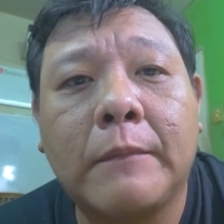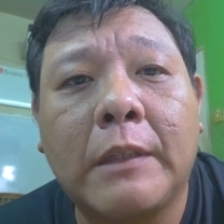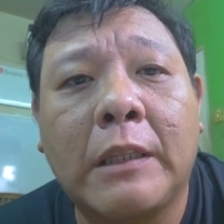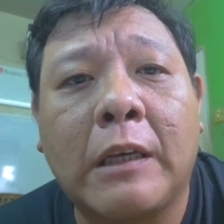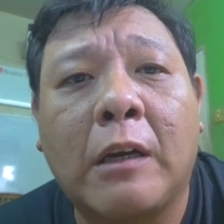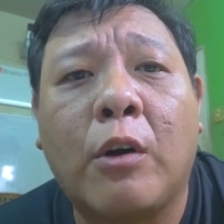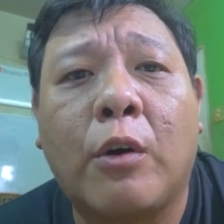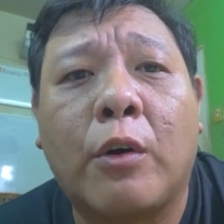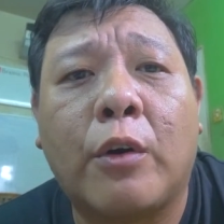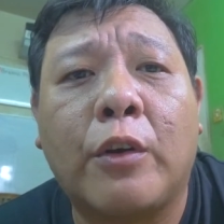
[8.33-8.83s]

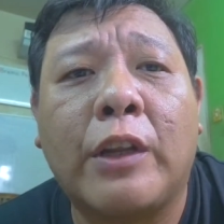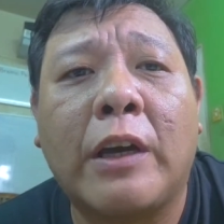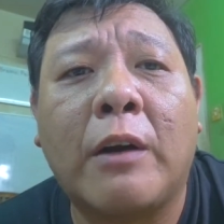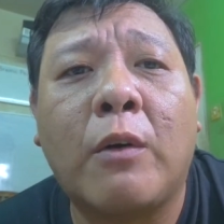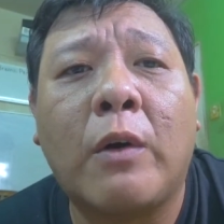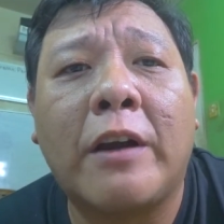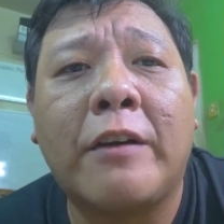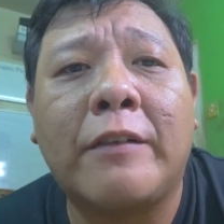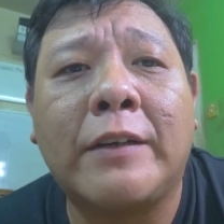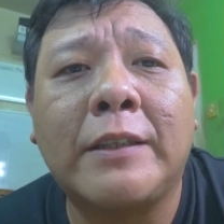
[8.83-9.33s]
the
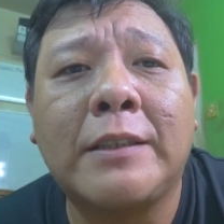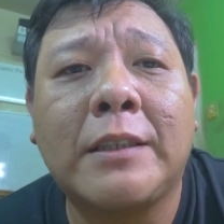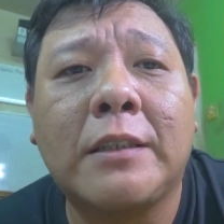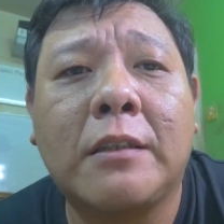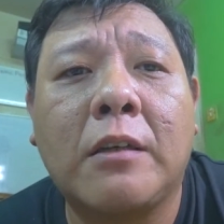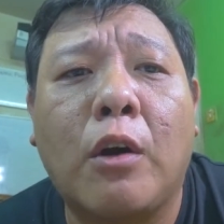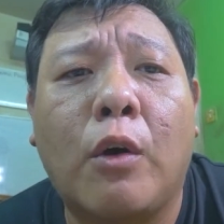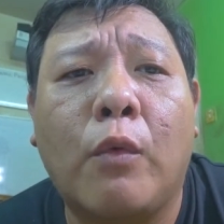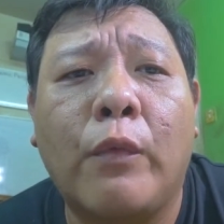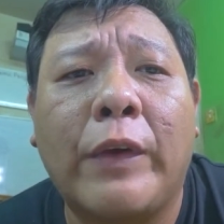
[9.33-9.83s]

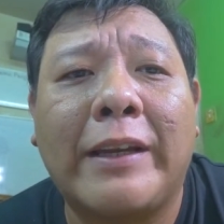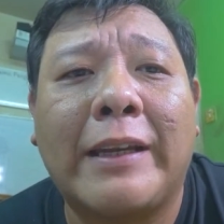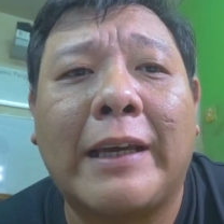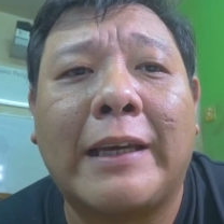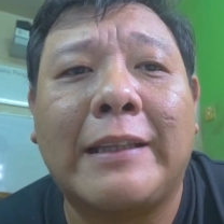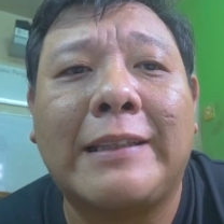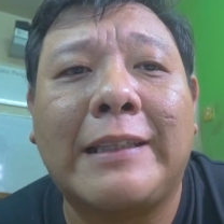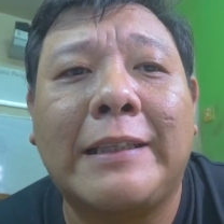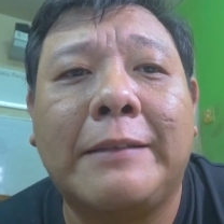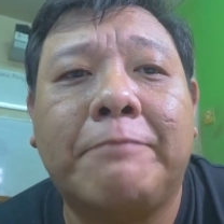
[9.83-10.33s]
coronavirus,
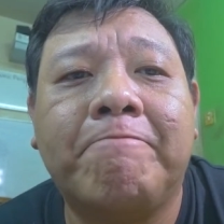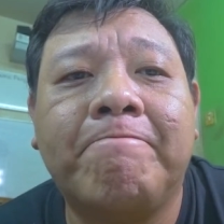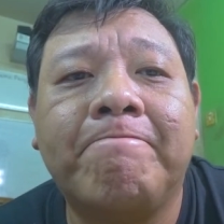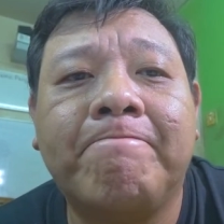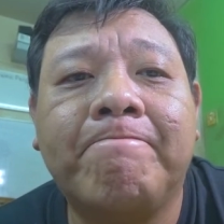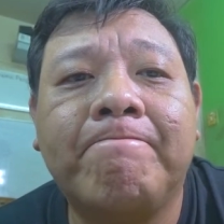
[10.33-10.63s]
COVID-19.